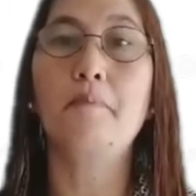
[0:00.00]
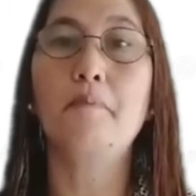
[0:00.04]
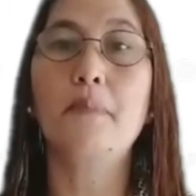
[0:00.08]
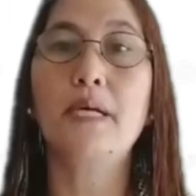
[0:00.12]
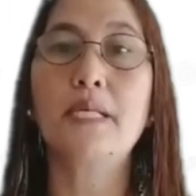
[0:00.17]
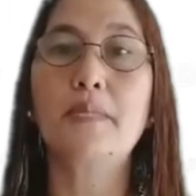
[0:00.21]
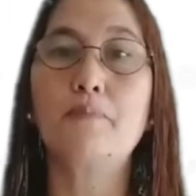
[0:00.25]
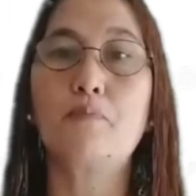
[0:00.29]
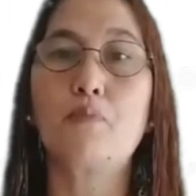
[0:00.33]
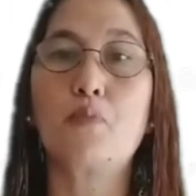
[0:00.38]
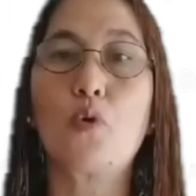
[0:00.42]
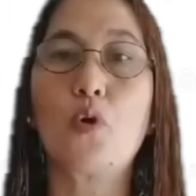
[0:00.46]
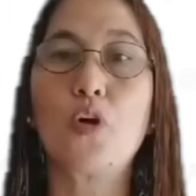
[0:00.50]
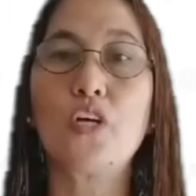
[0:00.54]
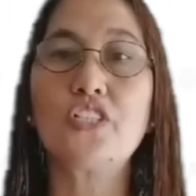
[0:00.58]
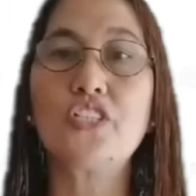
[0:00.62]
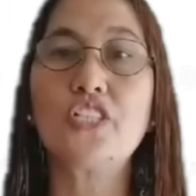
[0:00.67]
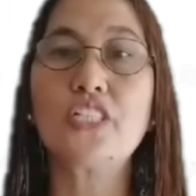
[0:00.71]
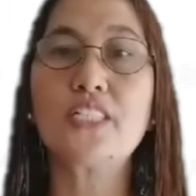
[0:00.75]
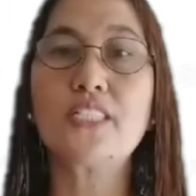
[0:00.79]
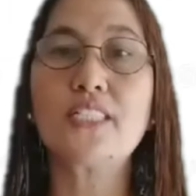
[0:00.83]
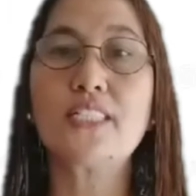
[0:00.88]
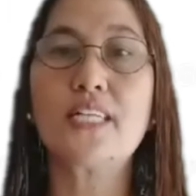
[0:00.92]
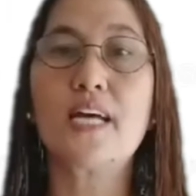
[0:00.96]
but
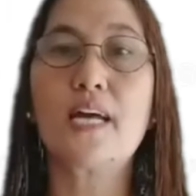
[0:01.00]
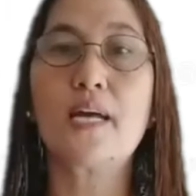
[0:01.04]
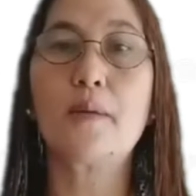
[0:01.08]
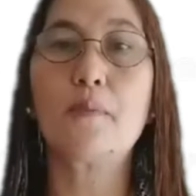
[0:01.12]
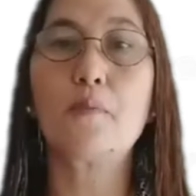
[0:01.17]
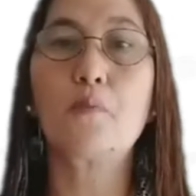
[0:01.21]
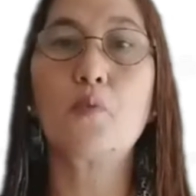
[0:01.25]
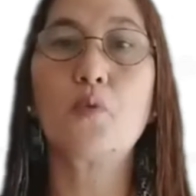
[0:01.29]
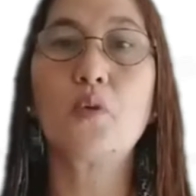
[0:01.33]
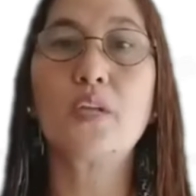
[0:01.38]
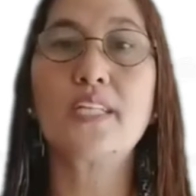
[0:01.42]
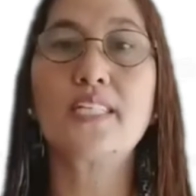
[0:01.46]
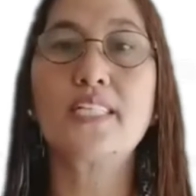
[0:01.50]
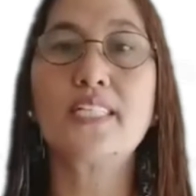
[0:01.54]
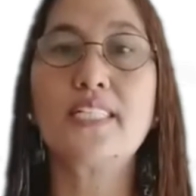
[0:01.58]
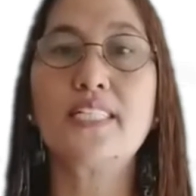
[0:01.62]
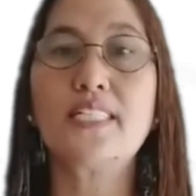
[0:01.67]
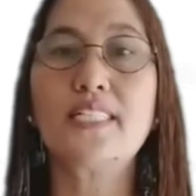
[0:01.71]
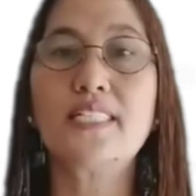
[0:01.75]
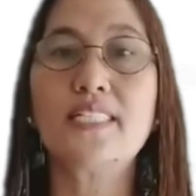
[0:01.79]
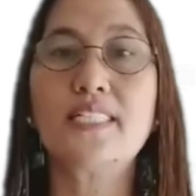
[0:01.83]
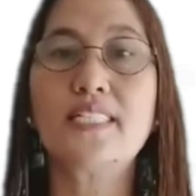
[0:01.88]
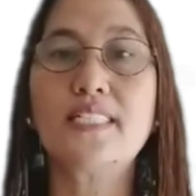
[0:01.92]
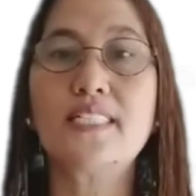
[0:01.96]
project time will
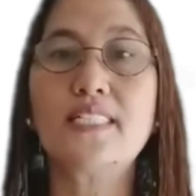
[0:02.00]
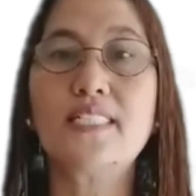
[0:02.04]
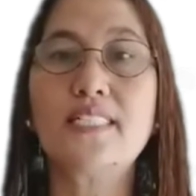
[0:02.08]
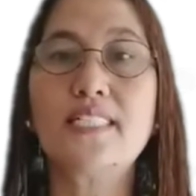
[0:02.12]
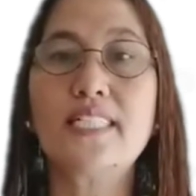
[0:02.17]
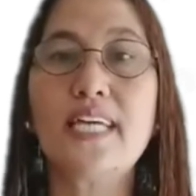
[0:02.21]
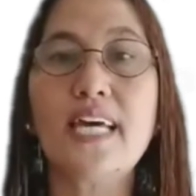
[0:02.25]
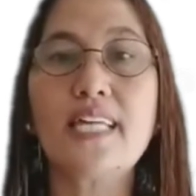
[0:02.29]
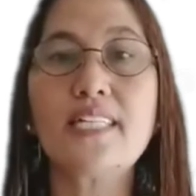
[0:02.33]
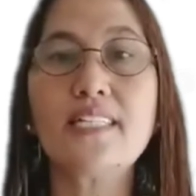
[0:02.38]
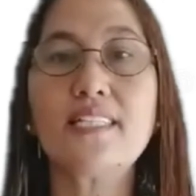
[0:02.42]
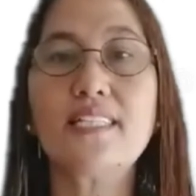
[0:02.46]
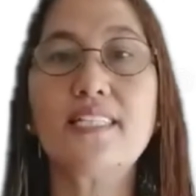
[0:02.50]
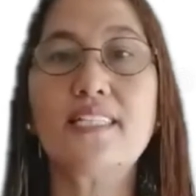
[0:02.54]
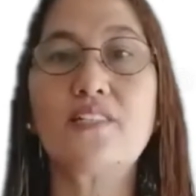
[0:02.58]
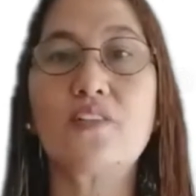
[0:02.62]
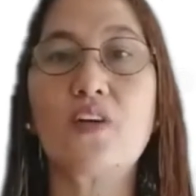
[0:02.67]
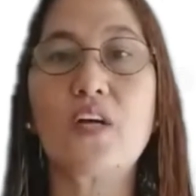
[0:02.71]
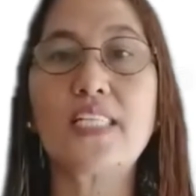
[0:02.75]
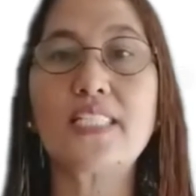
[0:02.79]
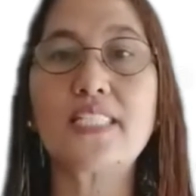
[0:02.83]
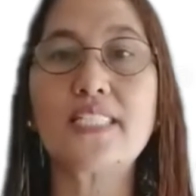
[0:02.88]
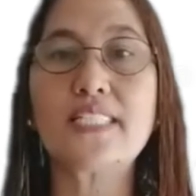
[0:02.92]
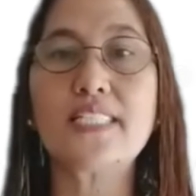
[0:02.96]
get
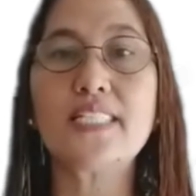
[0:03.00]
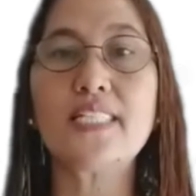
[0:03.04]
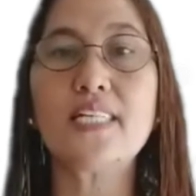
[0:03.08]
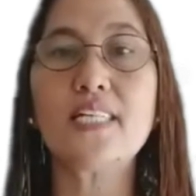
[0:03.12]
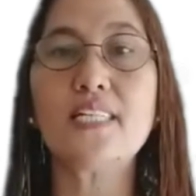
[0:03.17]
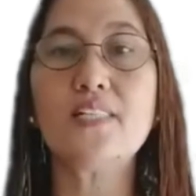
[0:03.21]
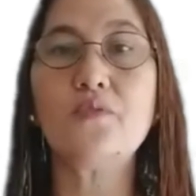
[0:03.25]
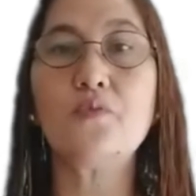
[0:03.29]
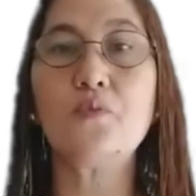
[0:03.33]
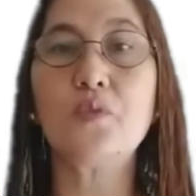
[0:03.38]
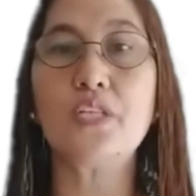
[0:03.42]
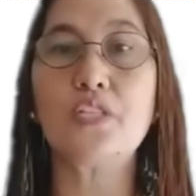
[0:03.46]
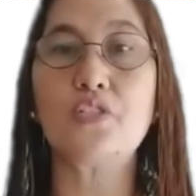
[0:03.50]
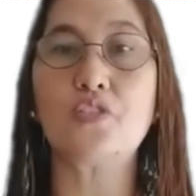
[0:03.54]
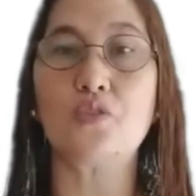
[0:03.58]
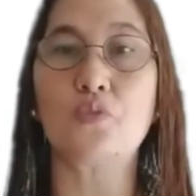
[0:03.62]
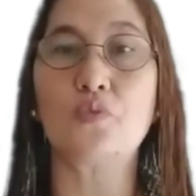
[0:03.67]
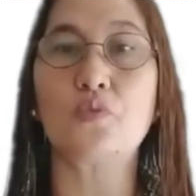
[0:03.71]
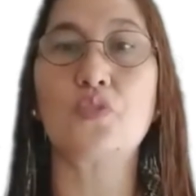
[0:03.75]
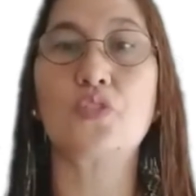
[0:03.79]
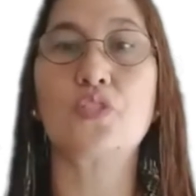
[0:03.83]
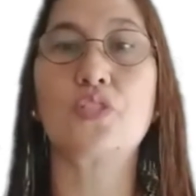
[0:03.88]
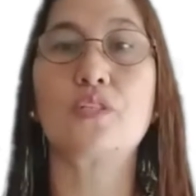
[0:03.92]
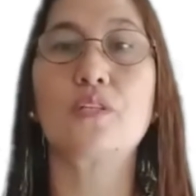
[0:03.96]
drastically
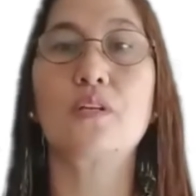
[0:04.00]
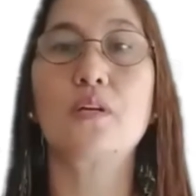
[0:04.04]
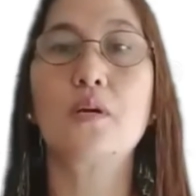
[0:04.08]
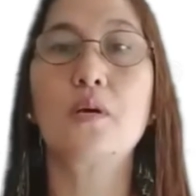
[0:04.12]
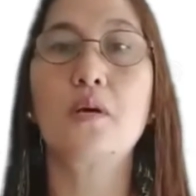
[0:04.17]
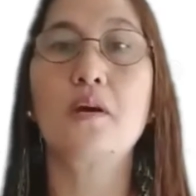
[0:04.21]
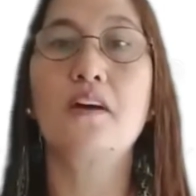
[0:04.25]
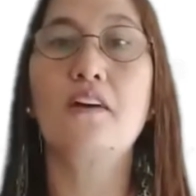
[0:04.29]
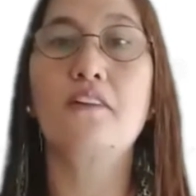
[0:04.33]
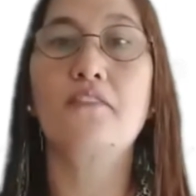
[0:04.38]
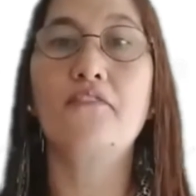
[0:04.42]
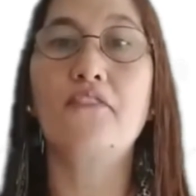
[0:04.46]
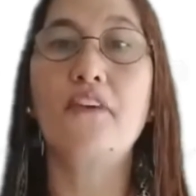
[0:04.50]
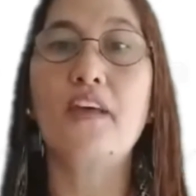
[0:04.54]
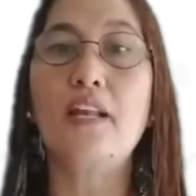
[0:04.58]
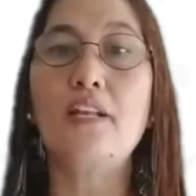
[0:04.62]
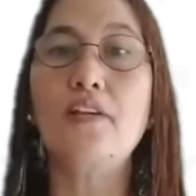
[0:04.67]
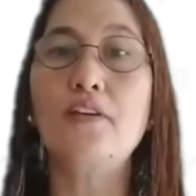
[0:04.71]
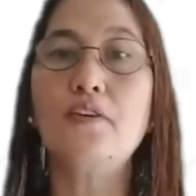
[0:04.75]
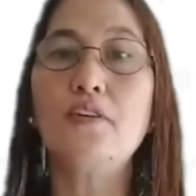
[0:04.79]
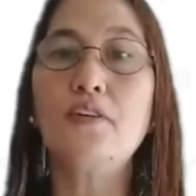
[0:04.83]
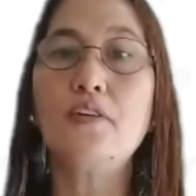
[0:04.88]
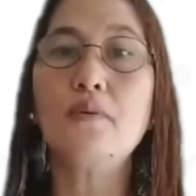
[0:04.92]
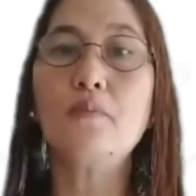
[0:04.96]
reduced.
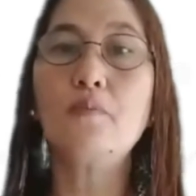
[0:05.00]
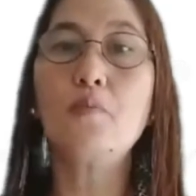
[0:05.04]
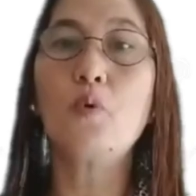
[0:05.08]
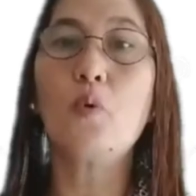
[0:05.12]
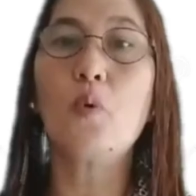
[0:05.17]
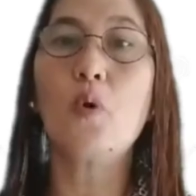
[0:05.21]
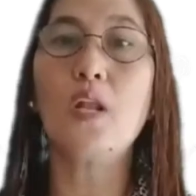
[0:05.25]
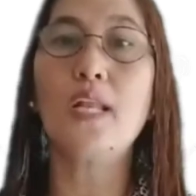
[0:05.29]
Failure of